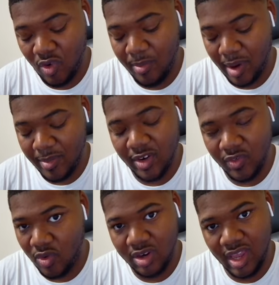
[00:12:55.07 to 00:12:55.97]
it, but I'm here
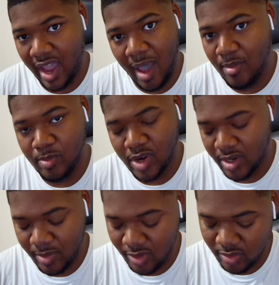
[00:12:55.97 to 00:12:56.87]
for it. Like, I'm, I'm ready,
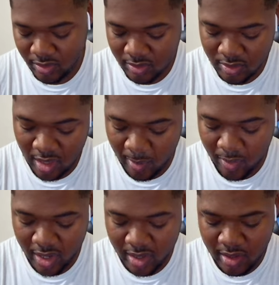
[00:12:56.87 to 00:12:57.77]
bro. I'm
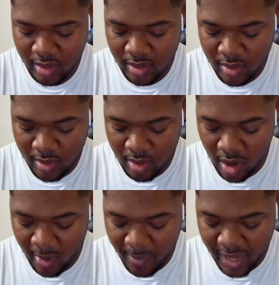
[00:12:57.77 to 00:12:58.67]
ready.
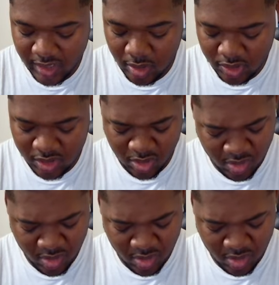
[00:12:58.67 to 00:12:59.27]
All right, base Gogeta. Oh,